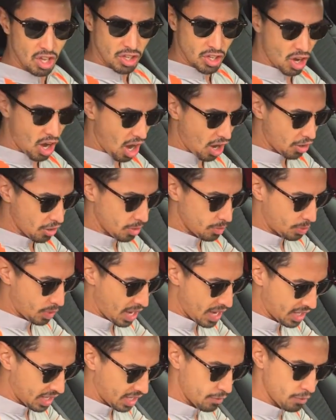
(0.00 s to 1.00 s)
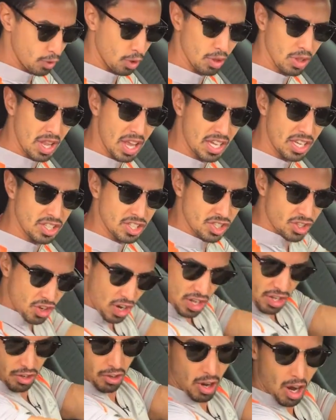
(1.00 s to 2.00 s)
you're hard on the brake, if your leg is
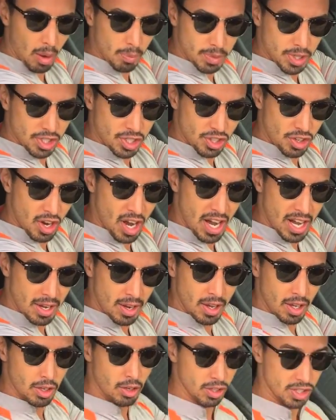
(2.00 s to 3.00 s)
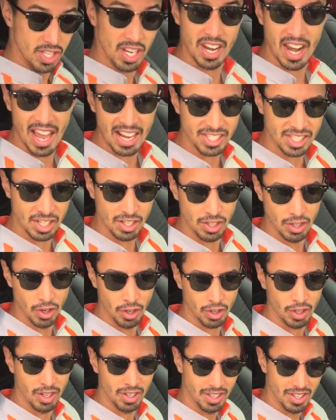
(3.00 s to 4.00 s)
straight and your arms are straight, because in an accident you're
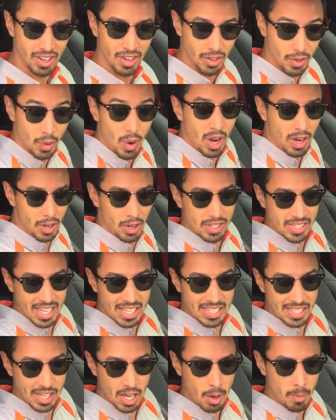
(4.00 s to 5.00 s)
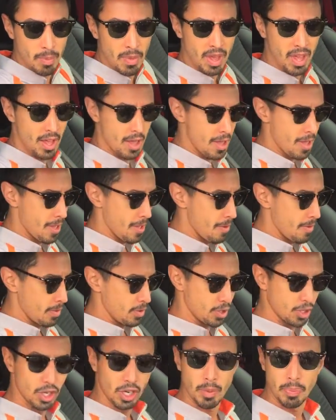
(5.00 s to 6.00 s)
not going to, you are going to tense up,
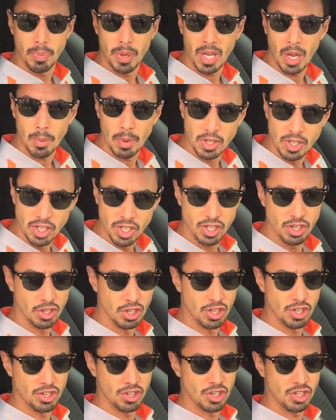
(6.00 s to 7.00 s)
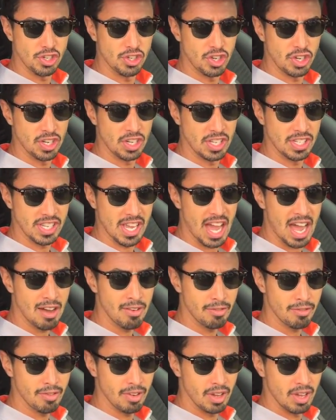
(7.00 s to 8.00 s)
you're going to pick up additional injuries you didn't need to
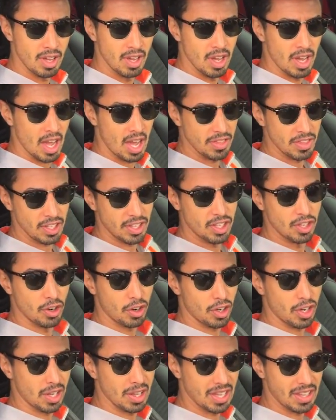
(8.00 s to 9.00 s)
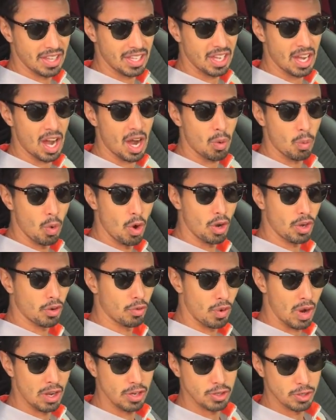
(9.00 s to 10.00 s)
have, and you're not going to let the car work
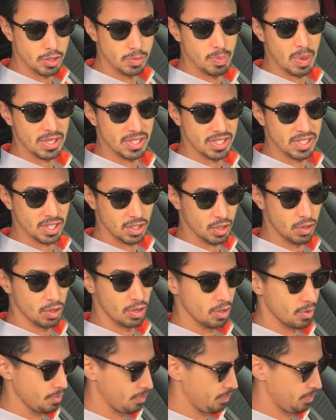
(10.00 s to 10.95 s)
around you as best as it could.